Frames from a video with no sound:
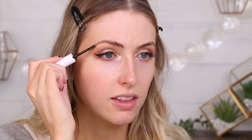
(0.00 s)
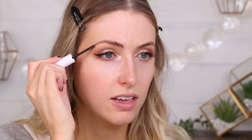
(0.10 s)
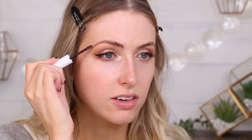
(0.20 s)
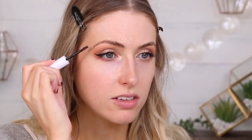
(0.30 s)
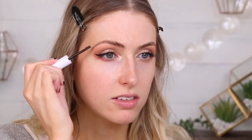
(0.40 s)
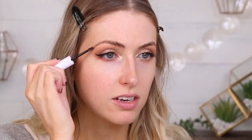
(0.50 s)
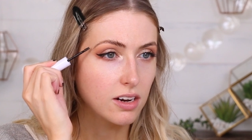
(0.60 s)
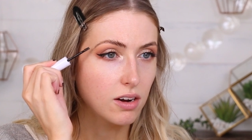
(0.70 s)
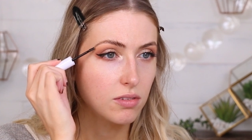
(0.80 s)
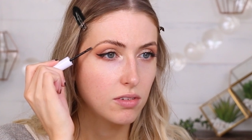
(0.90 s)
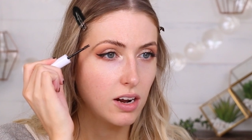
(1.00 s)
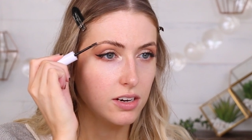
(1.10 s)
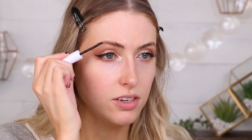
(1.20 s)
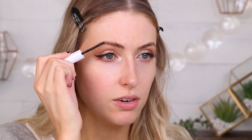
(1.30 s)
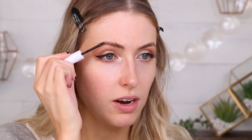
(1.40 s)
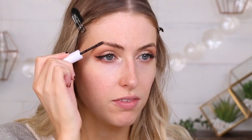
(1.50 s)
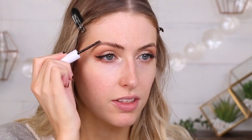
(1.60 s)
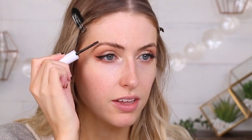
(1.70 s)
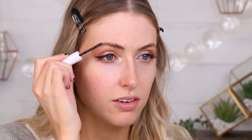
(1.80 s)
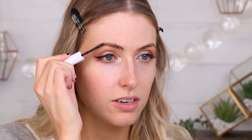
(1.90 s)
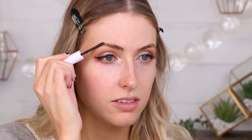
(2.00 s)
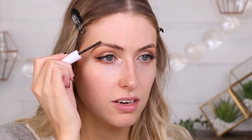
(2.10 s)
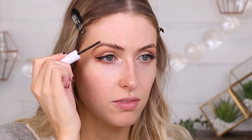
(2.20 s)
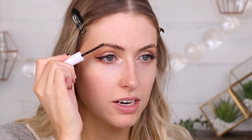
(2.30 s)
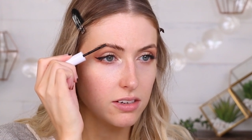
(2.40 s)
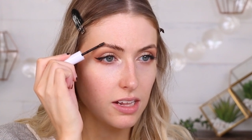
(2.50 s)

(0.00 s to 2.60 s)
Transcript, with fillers: And then just, you know, undo everything you just did, Rachel.